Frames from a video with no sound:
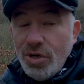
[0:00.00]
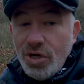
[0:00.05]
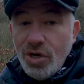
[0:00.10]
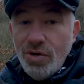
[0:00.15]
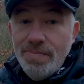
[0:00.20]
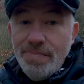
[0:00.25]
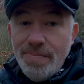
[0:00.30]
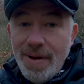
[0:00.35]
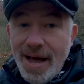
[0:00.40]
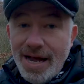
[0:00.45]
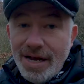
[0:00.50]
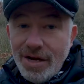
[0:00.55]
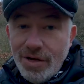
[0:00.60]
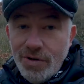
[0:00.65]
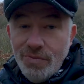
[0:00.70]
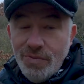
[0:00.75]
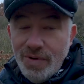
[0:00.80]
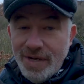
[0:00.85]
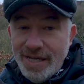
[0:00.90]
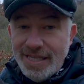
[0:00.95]
will come
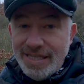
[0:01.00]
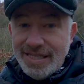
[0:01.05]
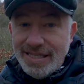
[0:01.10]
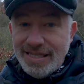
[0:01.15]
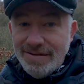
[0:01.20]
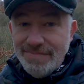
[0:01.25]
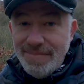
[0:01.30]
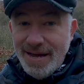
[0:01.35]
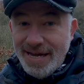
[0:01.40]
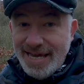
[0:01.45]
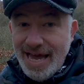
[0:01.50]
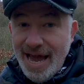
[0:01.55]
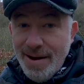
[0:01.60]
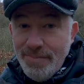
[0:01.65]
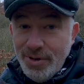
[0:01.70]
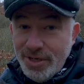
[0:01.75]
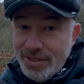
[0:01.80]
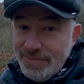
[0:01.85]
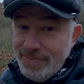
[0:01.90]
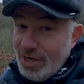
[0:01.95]
back with my
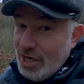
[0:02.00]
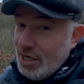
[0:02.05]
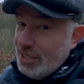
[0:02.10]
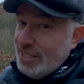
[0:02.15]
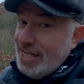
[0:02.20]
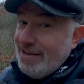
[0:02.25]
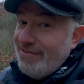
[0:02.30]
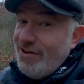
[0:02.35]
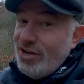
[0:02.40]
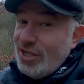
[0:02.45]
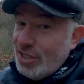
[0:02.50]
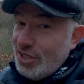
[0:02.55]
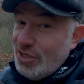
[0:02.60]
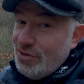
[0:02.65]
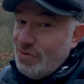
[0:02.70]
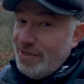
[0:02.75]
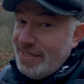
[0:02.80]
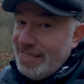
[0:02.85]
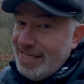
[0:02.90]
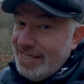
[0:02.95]
cameras because I've got
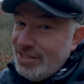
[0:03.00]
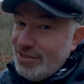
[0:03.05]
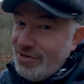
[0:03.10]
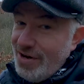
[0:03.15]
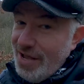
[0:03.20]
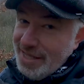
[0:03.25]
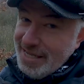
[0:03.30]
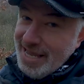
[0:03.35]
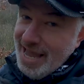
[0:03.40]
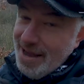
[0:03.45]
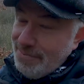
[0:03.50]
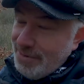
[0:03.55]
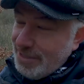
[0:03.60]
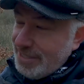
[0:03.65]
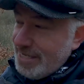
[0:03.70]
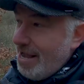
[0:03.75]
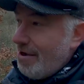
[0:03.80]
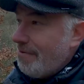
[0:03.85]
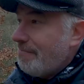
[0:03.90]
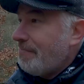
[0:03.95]
two of these trail
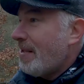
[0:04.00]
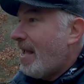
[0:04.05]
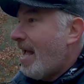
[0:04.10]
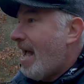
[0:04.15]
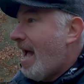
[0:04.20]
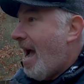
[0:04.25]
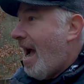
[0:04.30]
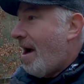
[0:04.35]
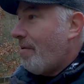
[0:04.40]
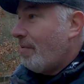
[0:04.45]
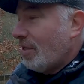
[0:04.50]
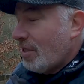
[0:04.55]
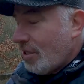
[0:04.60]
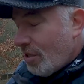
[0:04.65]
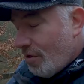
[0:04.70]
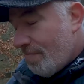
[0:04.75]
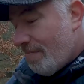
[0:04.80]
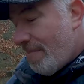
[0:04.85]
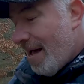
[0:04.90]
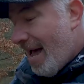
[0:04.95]
cameras now. I will
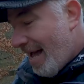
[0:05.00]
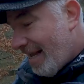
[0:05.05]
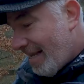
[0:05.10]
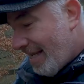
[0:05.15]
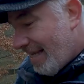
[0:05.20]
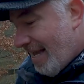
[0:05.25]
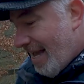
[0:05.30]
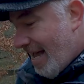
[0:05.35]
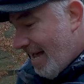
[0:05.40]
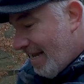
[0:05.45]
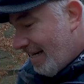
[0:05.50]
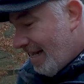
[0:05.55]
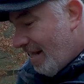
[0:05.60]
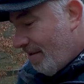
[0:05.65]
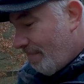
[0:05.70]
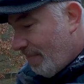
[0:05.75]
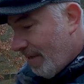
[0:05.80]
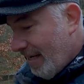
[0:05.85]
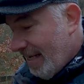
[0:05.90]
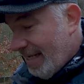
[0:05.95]
come back and
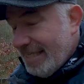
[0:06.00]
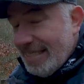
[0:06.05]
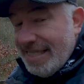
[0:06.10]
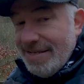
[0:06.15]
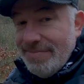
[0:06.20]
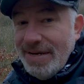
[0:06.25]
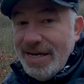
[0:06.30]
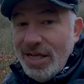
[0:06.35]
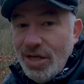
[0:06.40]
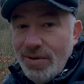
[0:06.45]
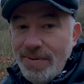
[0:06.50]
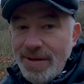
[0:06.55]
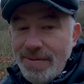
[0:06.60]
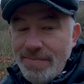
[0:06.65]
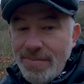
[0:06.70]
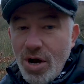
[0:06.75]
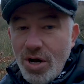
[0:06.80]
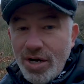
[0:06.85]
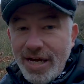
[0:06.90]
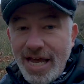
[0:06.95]
I'll place them a little
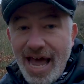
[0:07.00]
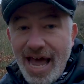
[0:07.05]
bit more